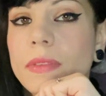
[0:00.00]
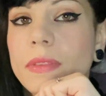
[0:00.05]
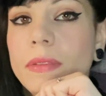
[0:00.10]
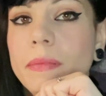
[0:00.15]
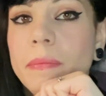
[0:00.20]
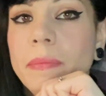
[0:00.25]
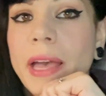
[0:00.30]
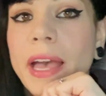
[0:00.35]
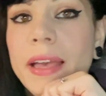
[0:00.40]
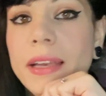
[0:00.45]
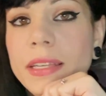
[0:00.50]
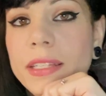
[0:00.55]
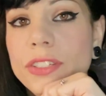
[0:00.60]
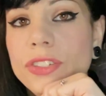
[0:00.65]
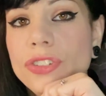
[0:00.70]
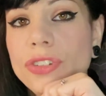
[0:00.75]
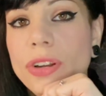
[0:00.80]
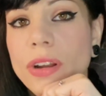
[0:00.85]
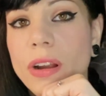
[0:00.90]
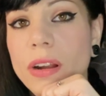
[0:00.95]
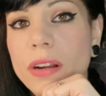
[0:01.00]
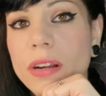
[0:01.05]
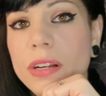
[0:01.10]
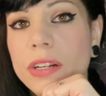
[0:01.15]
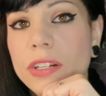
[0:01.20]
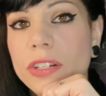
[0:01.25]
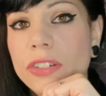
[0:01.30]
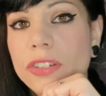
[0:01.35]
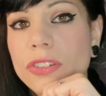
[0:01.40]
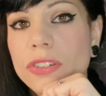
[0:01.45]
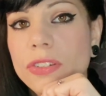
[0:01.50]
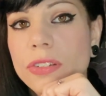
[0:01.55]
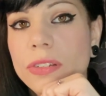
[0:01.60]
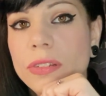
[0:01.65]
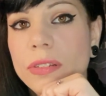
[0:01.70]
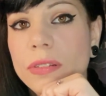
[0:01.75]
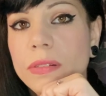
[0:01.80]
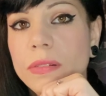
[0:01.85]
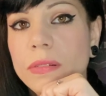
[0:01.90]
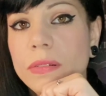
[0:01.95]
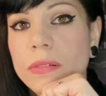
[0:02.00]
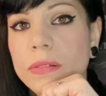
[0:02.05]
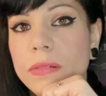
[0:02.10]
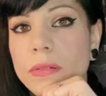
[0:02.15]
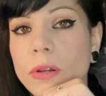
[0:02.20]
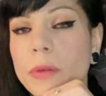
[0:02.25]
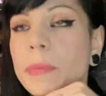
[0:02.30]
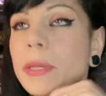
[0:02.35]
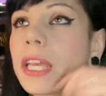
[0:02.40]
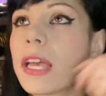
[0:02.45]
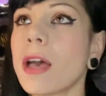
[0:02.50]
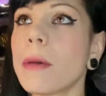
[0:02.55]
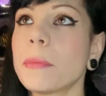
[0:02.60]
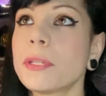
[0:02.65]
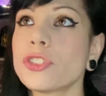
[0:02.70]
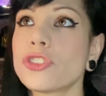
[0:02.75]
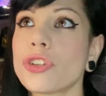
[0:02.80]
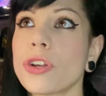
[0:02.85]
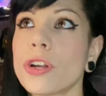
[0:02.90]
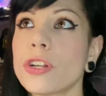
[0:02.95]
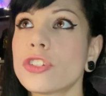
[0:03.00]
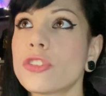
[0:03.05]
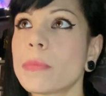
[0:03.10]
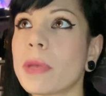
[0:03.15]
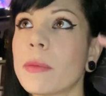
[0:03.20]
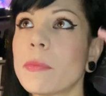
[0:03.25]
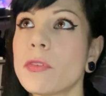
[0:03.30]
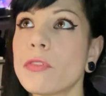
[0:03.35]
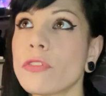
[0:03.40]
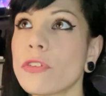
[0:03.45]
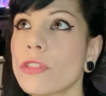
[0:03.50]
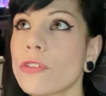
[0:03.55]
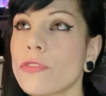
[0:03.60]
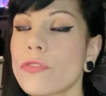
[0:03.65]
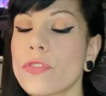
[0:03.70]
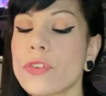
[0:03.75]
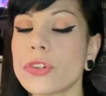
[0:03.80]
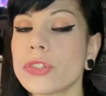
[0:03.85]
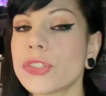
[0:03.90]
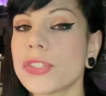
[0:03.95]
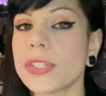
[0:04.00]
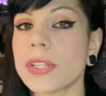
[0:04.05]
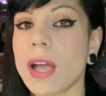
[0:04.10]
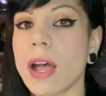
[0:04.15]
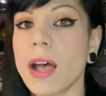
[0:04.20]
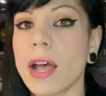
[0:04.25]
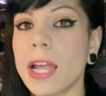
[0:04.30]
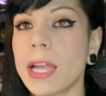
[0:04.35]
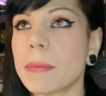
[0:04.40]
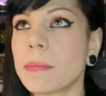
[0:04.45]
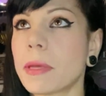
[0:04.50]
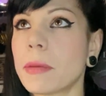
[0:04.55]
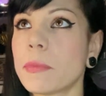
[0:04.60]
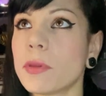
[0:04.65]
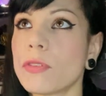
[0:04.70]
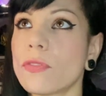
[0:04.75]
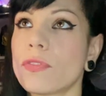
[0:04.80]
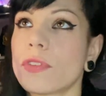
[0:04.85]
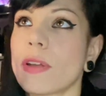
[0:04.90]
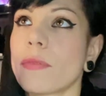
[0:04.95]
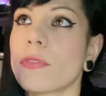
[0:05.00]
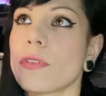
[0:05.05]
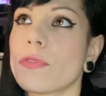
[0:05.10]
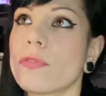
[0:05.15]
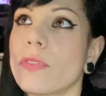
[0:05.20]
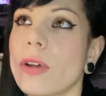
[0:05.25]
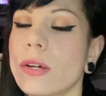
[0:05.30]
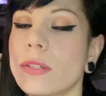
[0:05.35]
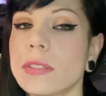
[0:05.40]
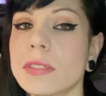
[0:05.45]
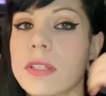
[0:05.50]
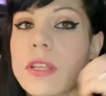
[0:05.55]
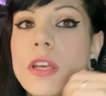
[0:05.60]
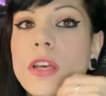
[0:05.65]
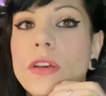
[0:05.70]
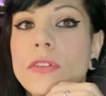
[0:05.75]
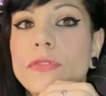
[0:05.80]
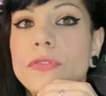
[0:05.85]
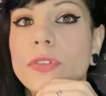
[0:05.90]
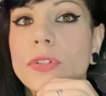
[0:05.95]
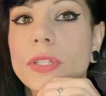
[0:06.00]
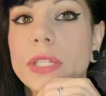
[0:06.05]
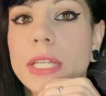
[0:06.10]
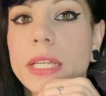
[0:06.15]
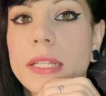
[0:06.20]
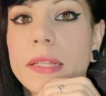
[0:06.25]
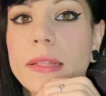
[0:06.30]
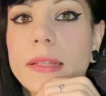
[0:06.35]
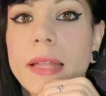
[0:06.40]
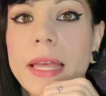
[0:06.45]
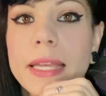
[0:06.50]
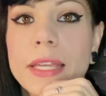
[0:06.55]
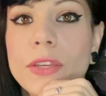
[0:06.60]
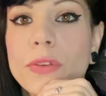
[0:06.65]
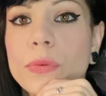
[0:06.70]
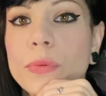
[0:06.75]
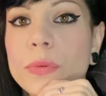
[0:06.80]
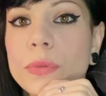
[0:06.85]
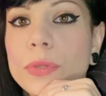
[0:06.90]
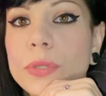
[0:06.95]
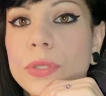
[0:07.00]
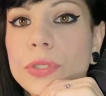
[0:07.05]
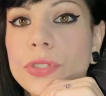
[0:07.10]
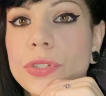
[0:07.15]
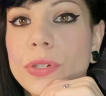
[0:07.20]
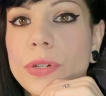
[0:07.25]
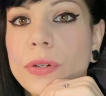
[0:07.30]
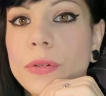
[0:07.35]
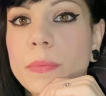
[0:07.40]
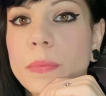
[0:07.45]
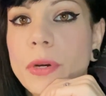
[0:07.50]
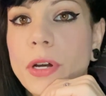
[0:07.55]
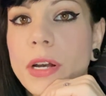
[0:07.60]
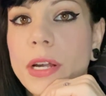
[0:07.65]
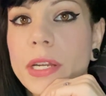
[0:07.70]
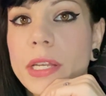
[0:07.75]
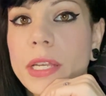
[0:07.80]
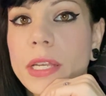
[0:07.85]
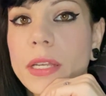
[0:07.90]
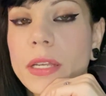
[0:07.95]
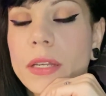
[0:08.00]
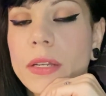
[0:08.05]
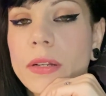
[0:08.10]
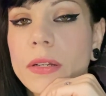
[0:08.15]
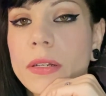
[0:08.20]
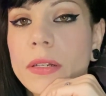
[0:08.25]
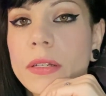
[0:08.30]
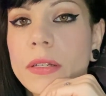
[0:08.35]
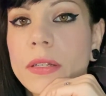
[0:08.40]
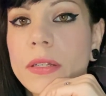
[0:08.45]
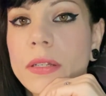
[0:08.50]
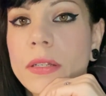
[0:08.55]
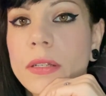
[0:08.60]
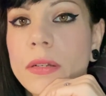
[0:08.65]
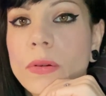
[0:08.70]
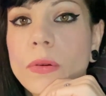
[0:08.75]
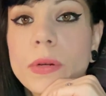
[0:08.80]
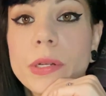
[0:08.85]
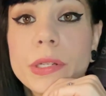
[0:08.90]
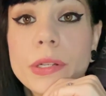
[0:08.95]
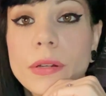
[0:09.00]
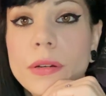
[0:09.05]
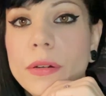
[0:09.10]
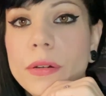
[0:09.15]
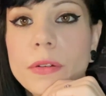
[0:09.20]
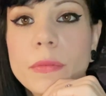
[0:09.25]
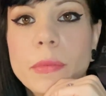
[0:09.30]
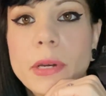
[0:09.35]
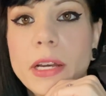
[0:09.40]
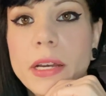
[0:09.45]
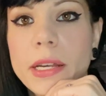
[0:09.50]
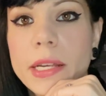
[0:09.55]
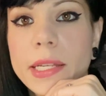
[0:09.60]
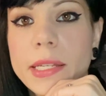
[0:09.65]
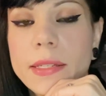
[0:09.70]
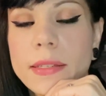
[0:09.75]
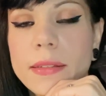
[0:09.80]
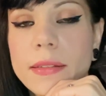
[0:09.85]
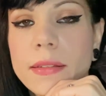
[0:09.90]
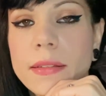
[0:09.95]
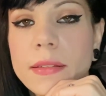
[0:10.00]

back in charge or become in charge maybe for the first time. Maybe you've never felt fully like you ruled your own body or your own mind.